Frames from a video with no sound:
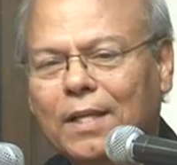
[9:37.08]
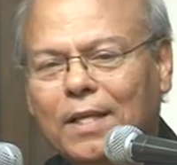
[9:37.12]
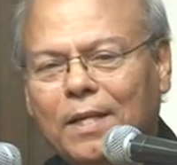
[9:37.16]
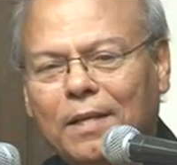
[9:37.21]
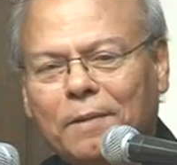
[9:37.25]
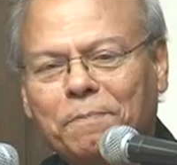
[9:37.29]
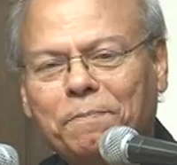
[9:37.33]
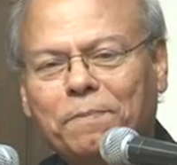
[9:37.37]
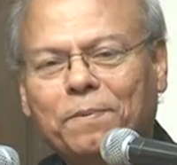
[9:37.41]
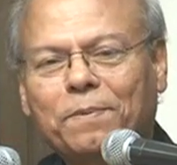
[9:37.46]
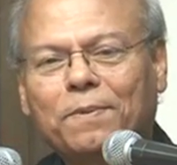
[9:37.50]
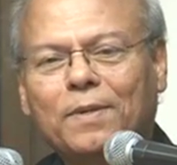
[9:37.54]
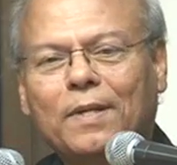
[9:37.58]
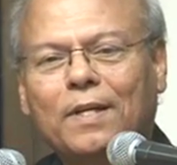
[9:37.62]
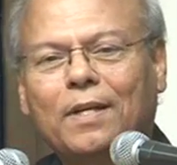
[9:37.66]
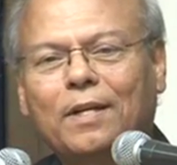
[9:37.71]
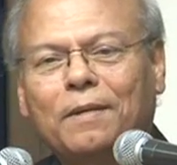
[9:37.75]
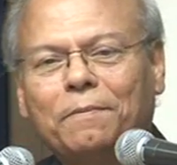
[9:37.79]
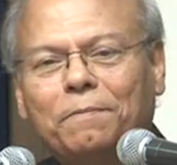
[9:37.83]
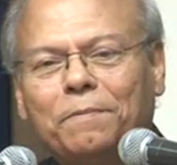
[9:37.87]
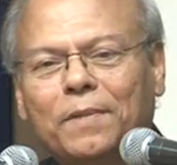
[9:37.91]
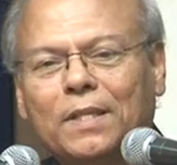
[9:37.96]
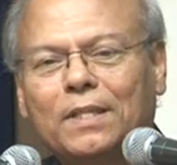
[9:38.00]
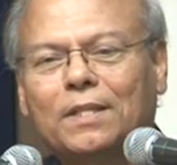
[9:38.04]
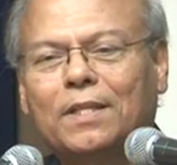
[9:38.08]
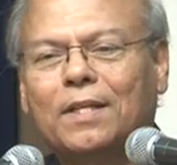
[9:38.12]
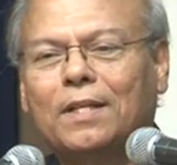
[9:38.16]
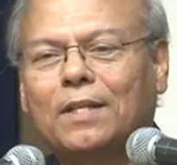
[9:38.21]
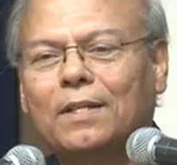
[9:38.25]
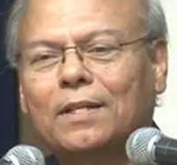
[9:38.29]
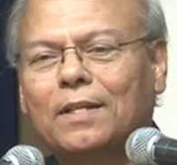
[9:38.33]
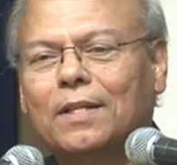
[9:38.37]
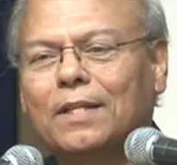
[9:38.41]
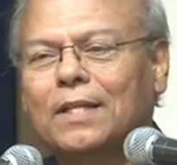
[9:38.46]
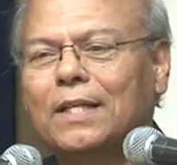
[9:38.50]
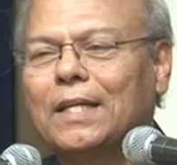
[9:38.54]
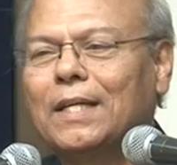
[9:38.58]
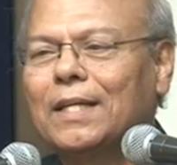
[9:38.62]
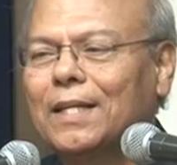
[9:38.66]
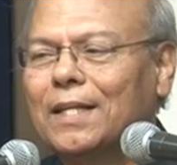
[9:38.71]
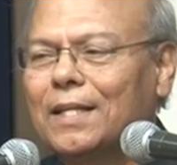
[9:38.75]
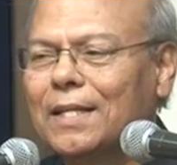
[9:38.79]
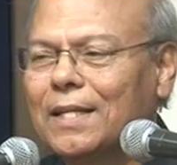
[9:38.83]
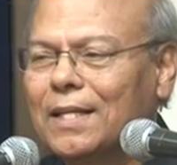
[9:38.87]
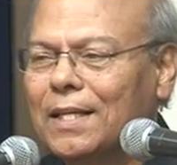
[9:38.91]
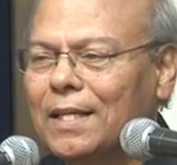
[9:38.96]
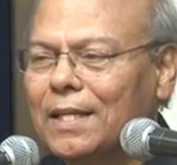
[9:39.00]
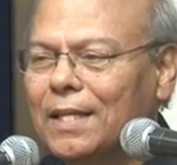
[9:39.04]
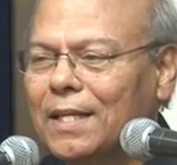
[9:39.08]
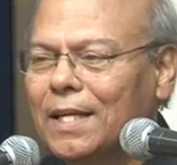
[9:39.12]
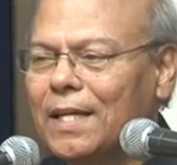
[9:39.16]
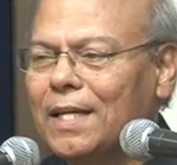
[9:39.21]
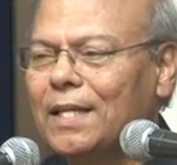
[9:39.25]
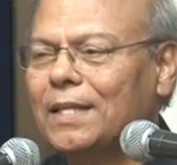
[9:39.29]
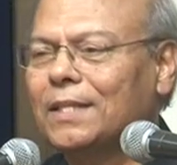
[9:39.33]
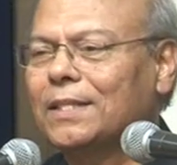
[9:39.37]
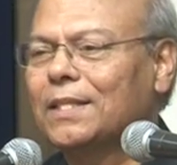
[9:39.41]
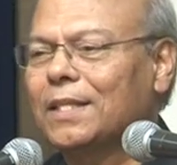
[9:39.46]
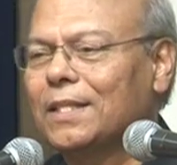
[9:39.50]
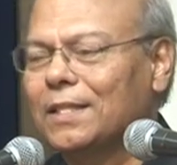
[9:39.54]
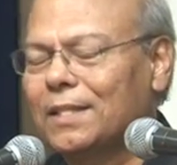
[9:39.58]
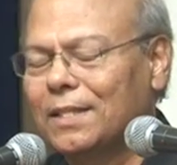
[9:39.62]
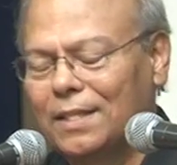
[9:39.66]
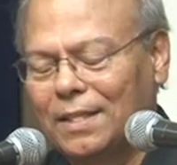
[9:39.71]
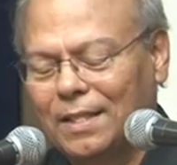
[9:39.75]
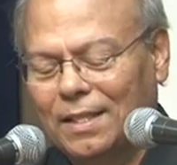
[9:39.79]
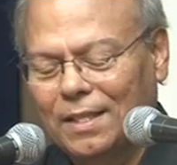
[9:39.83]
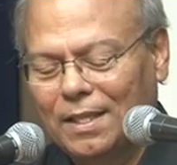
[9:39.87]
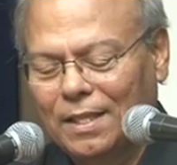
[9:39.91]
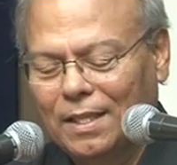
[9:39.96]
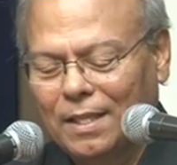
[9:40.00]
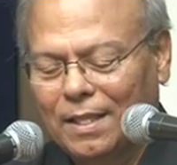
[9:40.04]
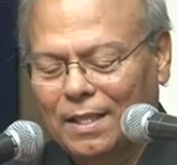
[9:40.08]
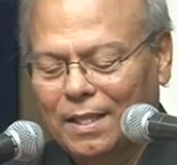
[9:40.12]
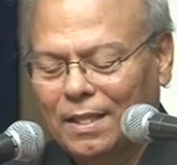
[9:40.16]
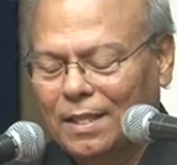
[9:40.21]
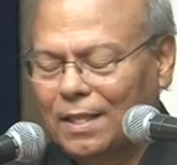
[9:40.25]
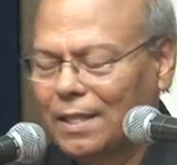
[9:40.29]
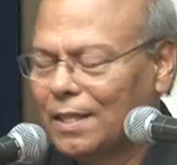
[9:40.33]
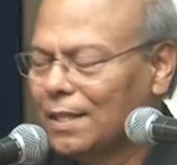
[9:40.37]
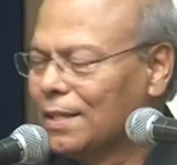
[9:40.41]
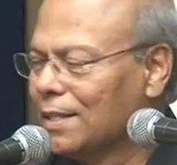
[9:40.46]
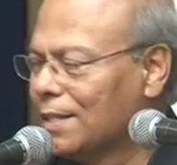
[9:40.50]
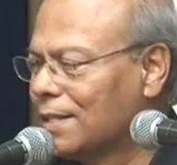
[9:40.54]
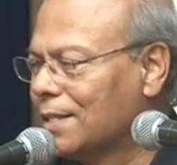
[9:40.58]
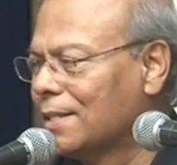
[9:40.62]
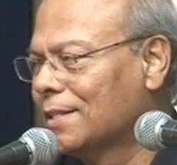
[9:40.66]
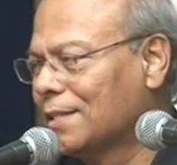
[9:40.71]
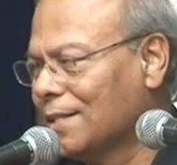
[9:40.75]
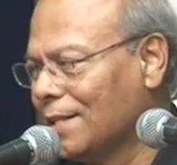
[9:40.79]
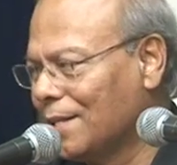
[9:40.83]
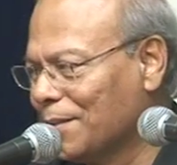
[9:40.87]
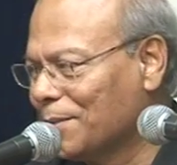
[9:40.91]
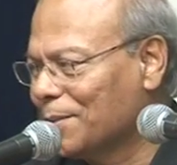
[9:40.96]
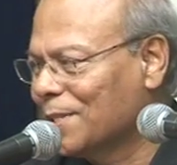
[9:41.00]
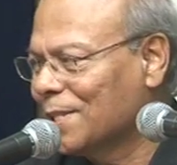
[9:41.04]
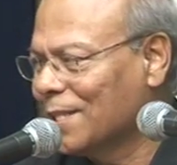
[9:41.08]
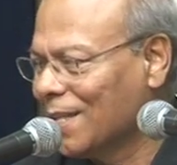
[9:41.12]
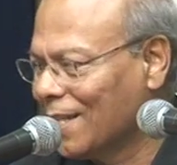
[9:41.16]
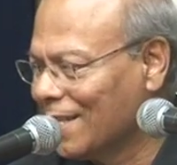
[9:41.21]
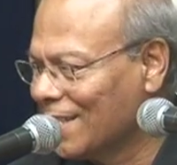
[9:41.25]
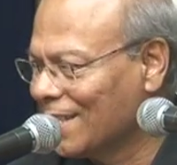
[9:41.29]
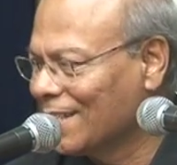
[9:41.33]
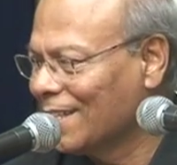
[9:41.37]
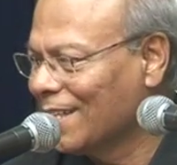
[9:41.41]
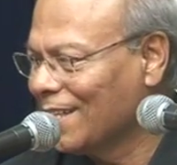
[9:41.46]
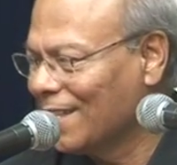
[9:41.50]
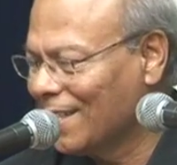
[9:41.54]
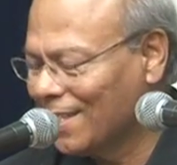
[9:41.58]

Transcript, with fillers: keep everything connected, this is outstanding.